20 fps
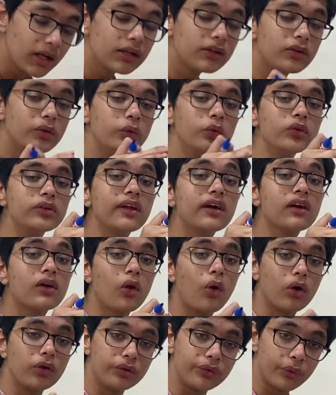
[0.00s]
to the
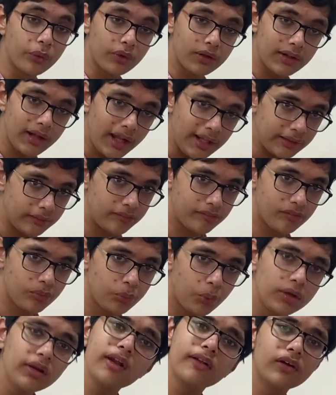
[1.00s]
contour lines.
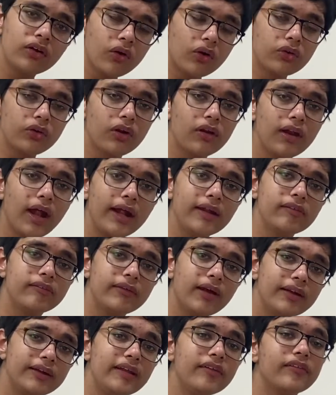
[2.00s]
What are the contour lines? They
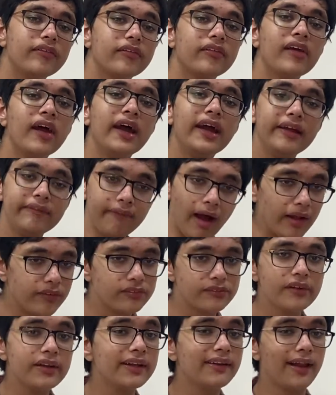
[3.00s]
are these
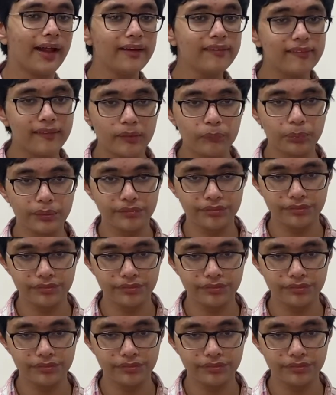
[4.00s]
imaginary lines that we've